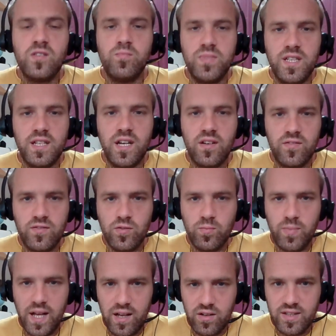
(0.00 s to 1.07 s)
in our full
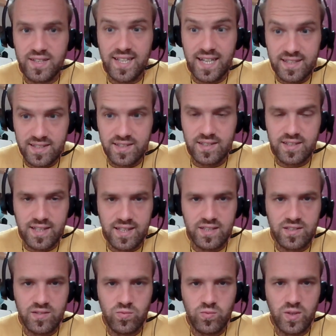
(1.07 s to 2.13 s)
power. And that's the
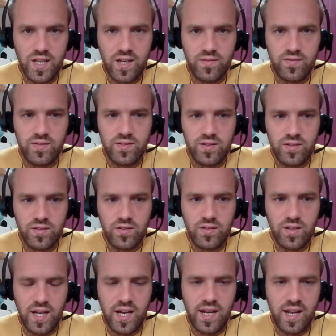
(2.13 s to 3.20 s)
test we have
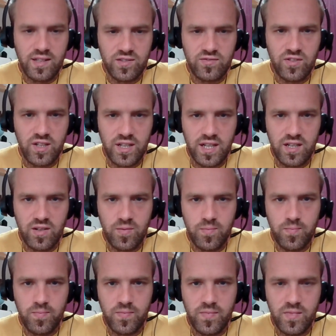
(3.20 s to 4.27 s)
on our hands right now.
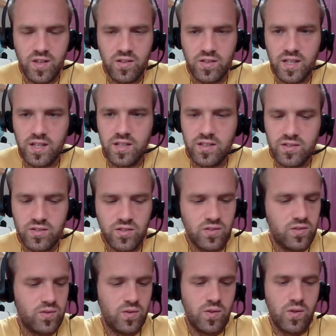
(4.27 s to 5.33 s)
Okay,
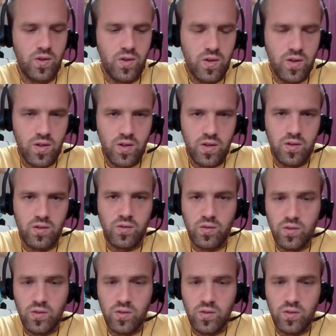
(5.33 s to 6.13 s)
so all